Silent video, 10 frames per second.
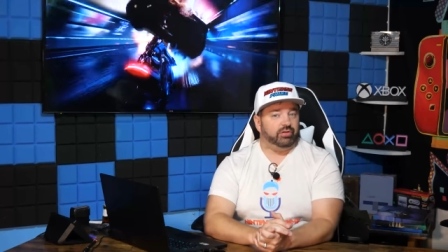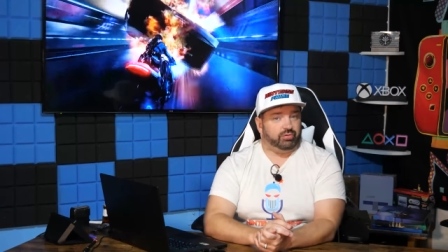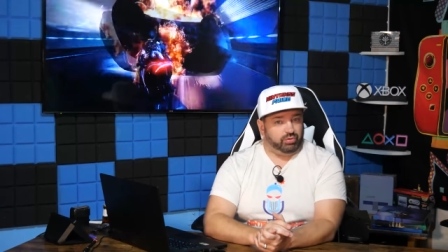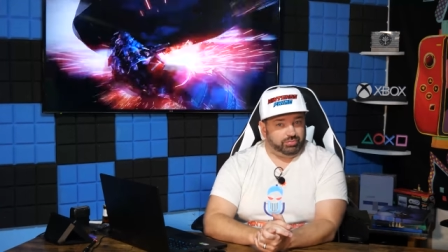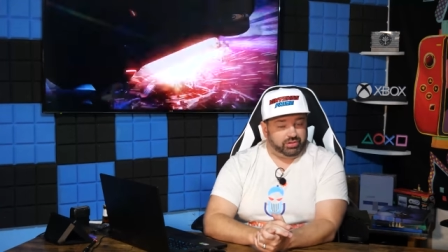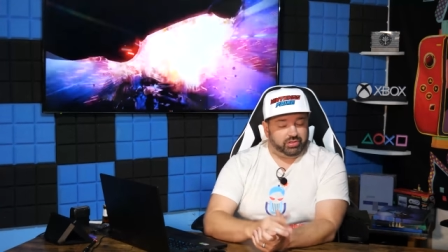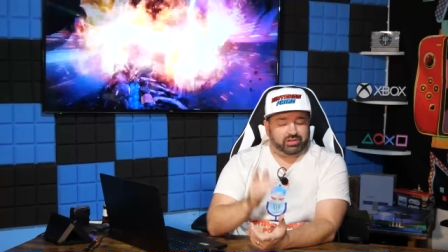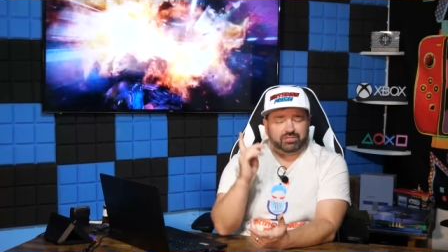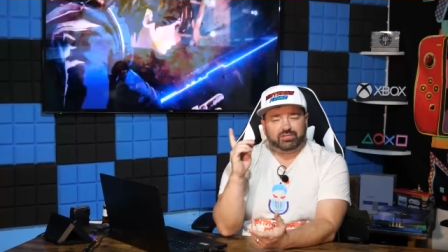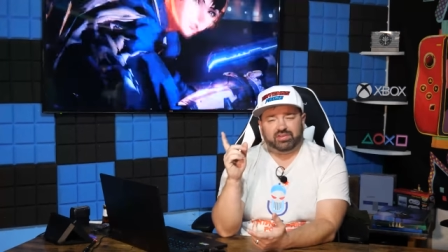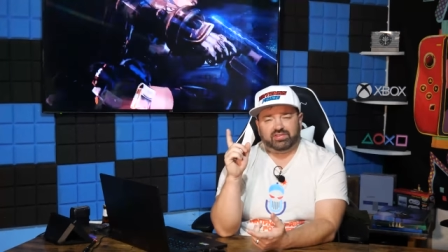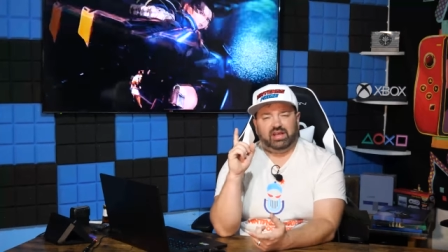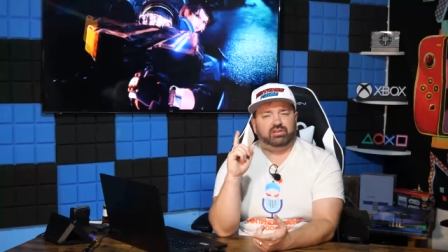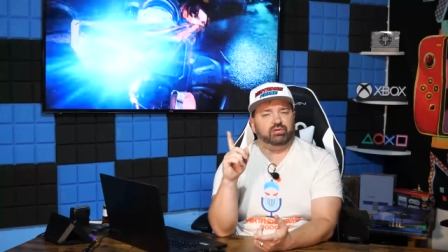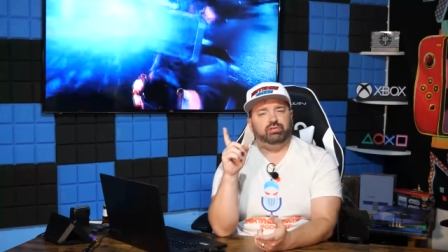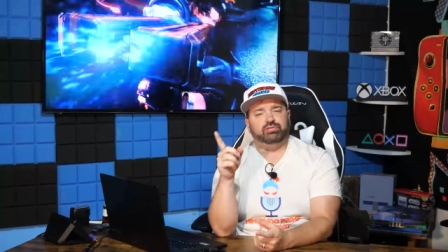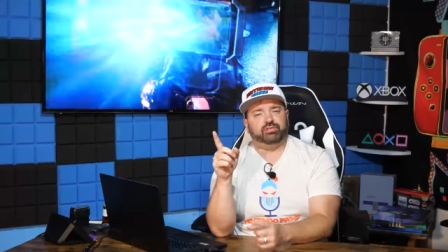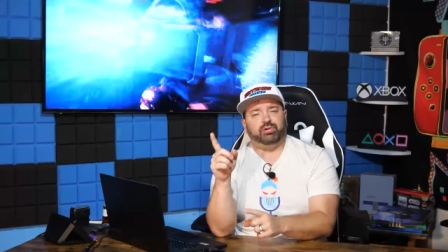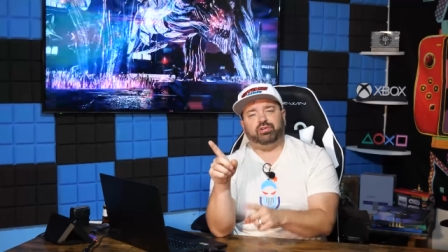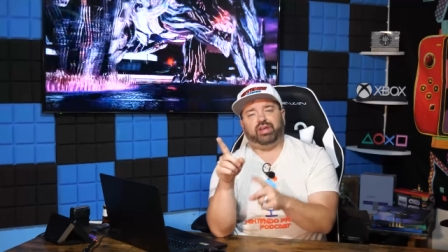there will be. The difference is I don't use the
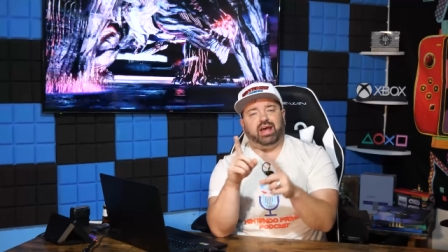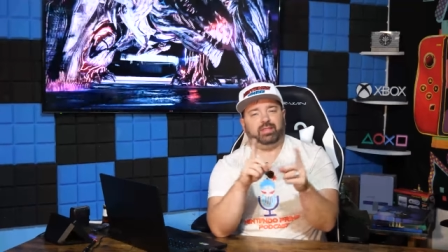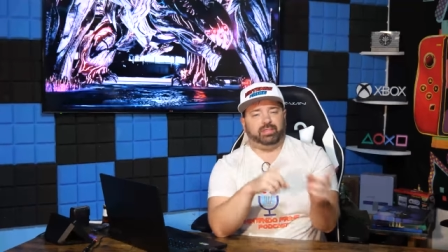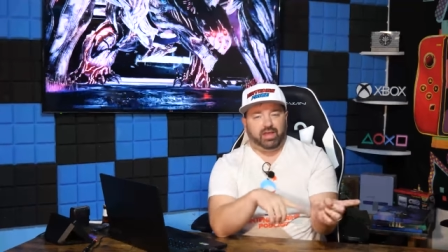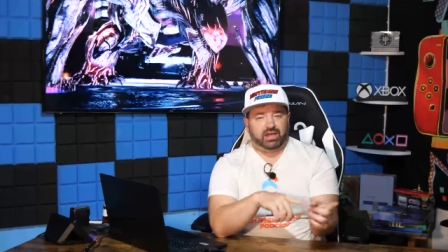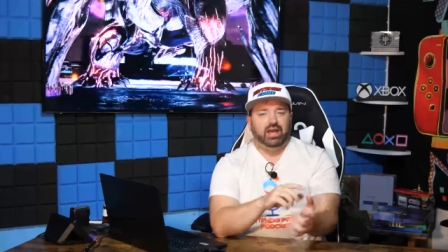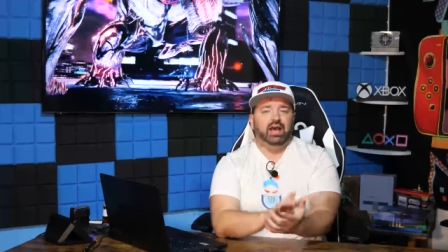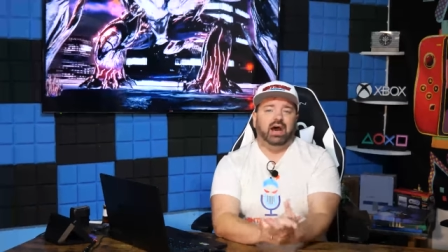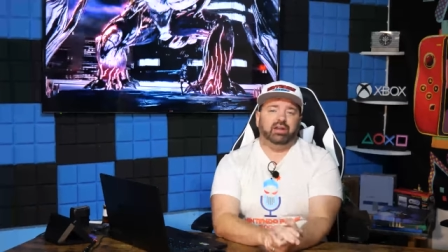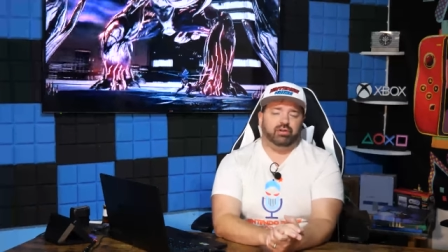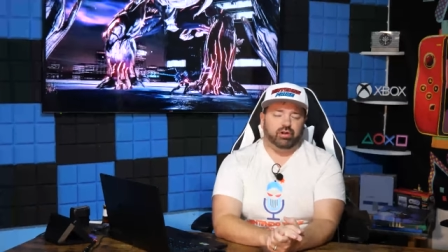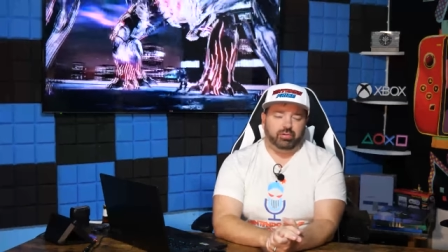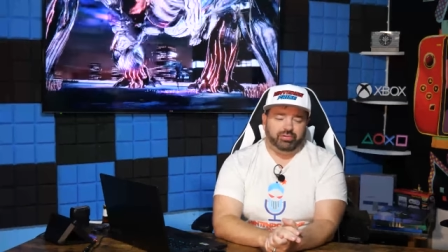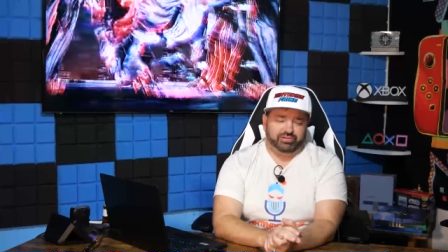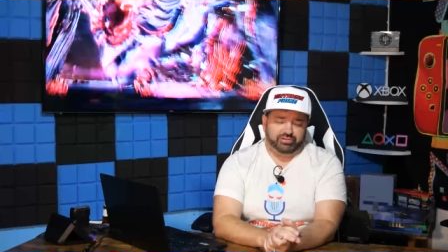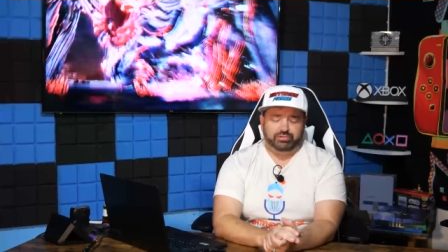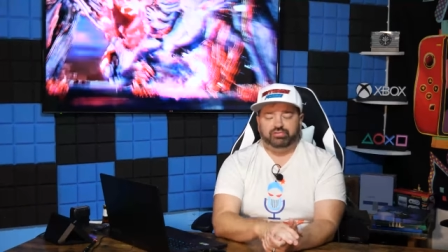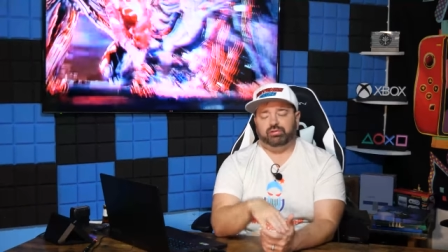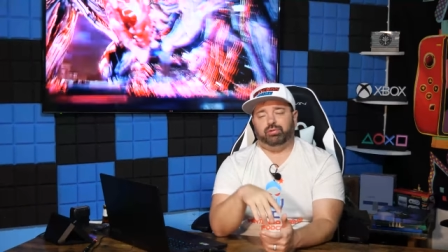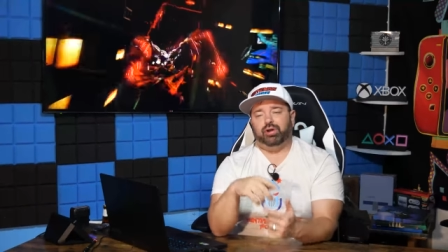words I think. I don't always use
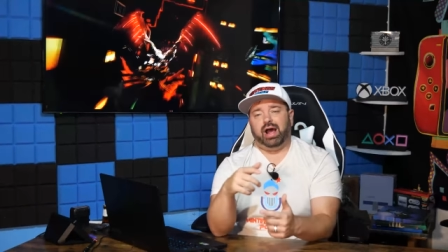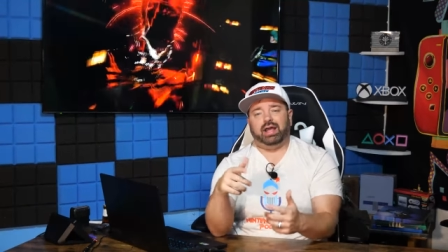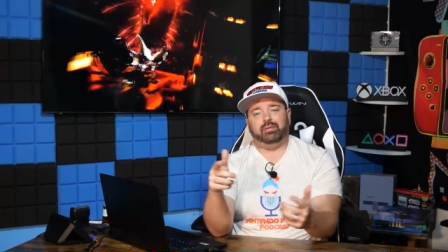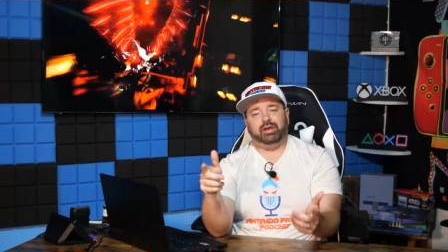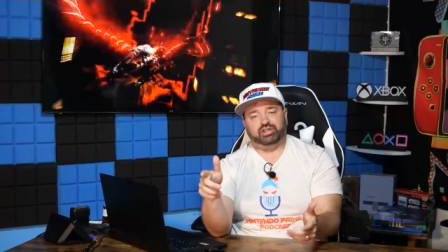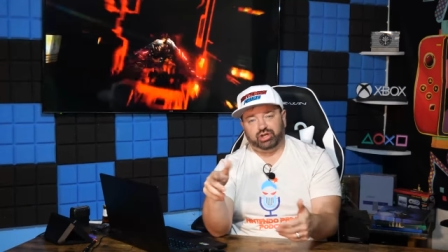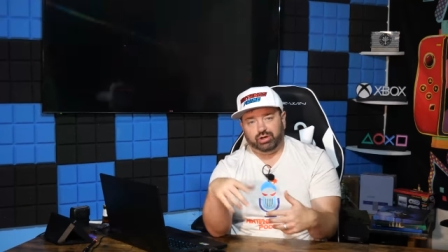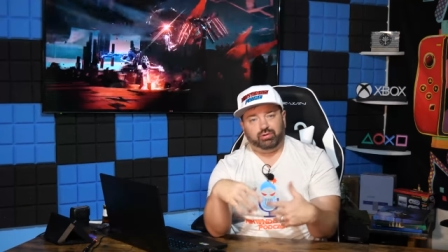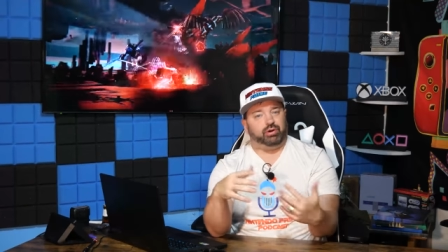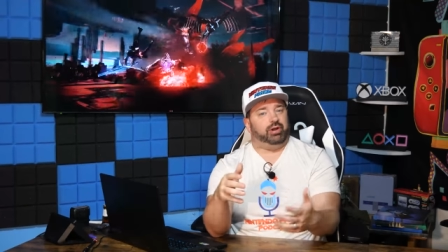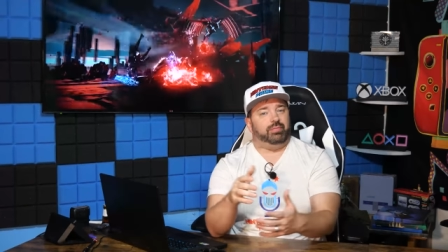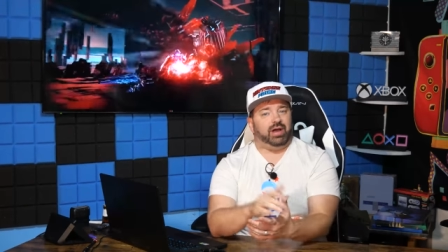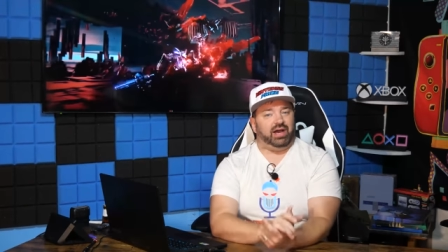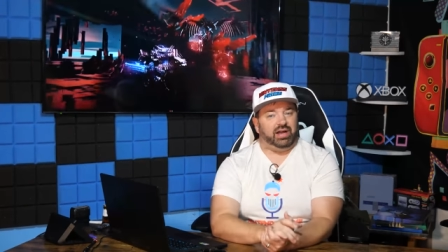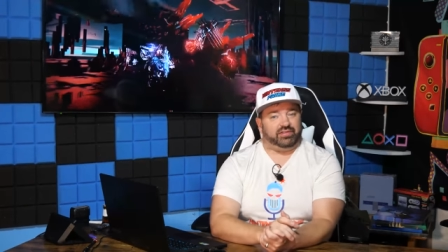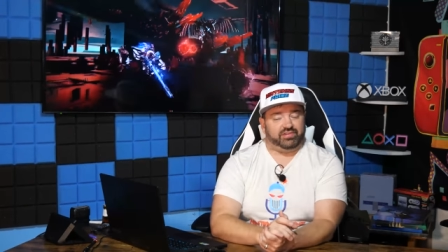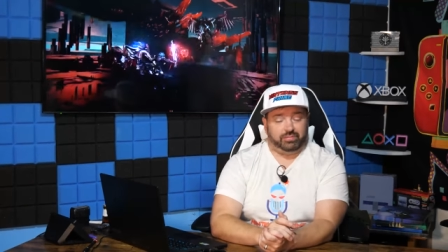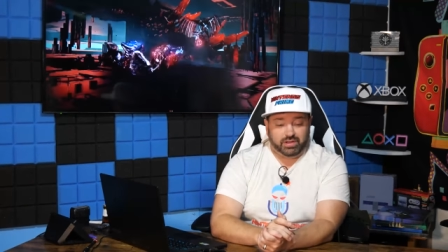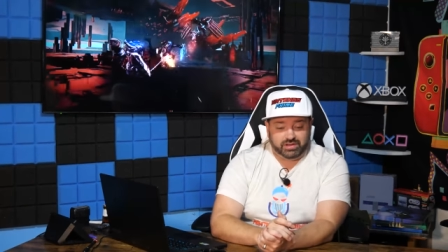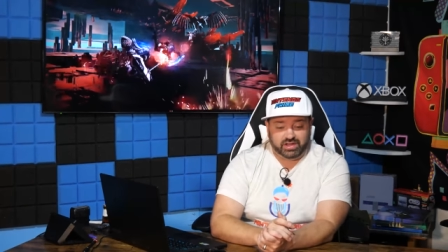the word I M H O or in my honest
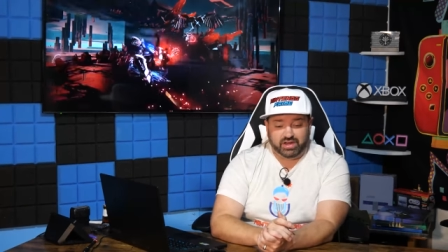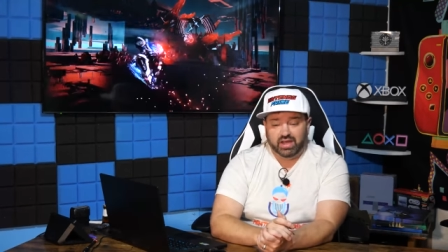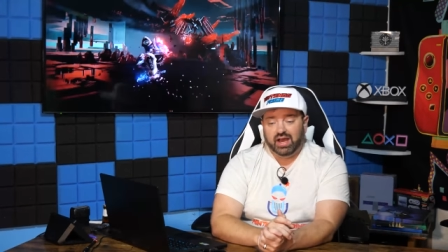opinion.